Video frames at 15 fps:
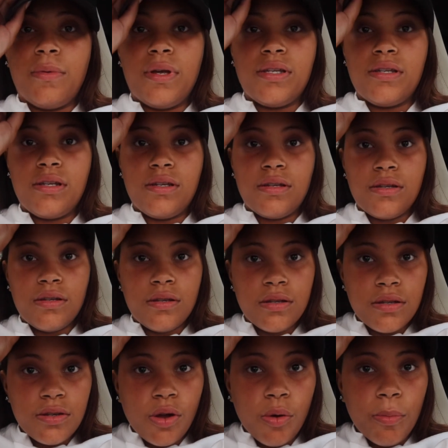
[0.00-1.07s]
basis,
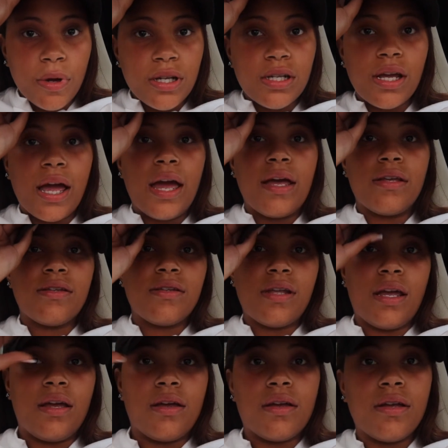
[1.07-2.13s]
so much gas,
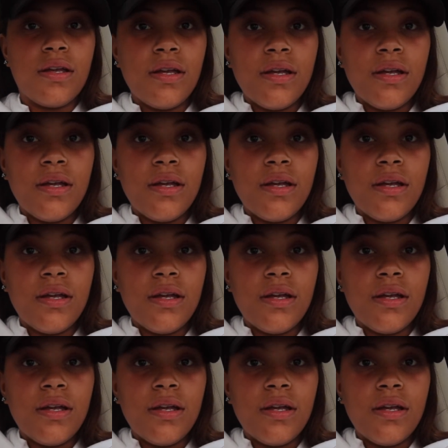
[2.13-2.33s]
like